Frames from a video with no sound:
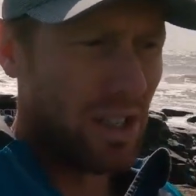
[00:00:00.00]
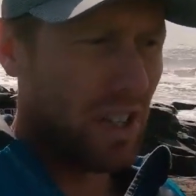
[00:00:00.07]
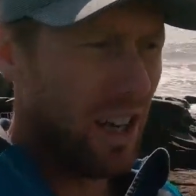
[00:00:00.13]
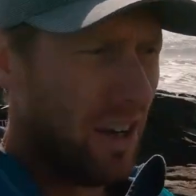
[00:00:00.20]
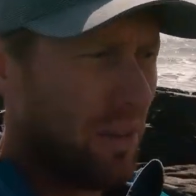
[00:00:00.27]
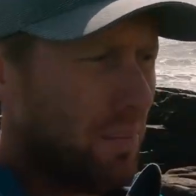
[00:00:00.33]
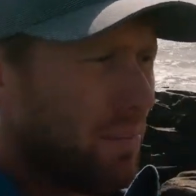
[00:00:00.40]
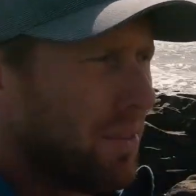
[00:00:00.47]

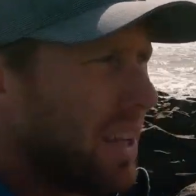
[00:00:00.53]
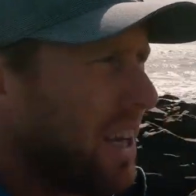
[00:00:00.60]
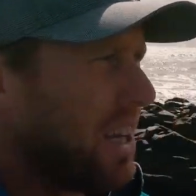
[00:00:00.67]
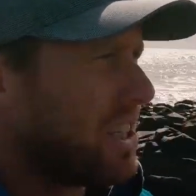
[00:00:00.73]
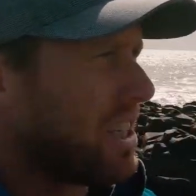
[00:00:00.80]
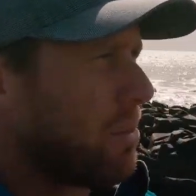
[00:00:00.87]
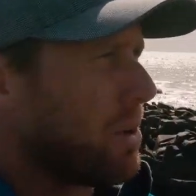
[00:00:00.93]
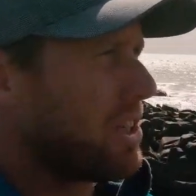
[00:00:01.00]
So
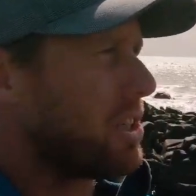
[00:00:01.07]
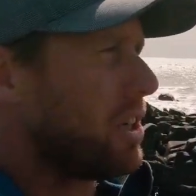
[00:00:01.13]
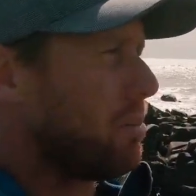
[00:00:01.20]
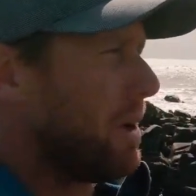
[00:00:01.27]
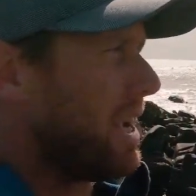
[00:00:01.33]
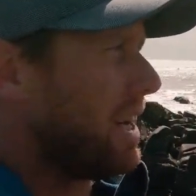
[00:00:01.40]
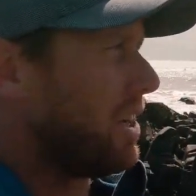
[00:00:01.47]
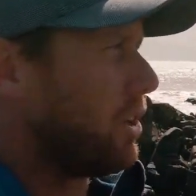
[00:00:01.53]
something to
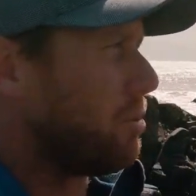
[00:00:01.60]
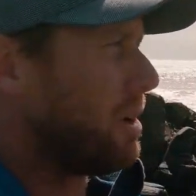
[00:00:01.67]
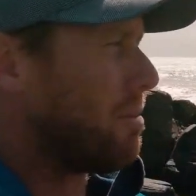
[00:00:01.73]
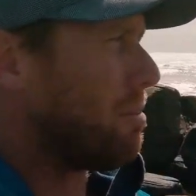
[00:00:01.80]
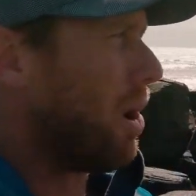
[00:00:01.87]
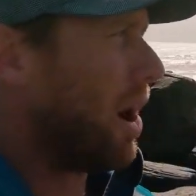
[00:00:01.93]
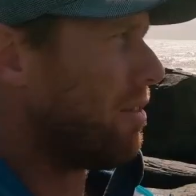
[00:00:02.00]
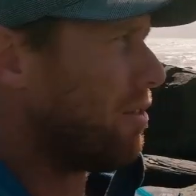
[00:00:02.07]
be a little
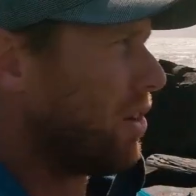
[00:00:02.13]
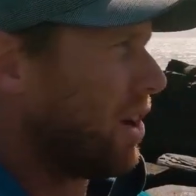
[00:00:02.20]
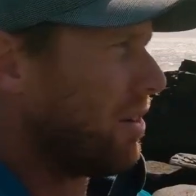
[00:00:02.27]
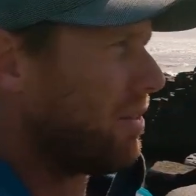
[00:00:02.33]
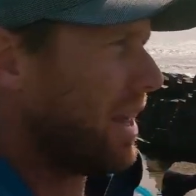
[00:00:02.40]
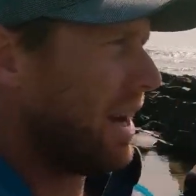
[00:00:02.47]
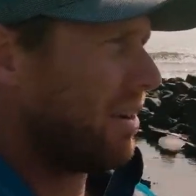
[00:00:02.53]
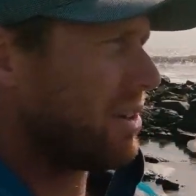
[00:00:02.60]
bit mindful
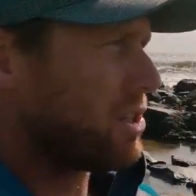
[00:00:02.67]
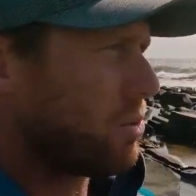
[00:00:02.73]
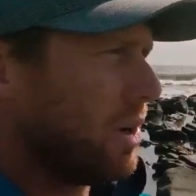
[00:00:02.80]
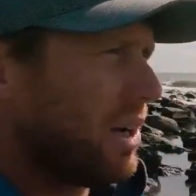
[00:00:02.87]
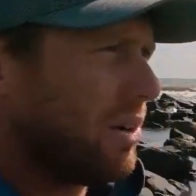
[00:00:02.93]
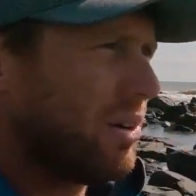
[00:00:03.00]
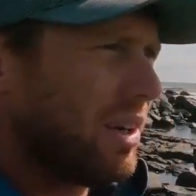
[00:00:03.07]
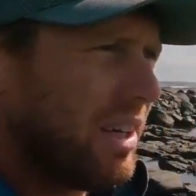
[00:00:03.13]
of there as
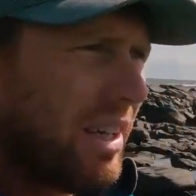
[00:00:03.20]
well.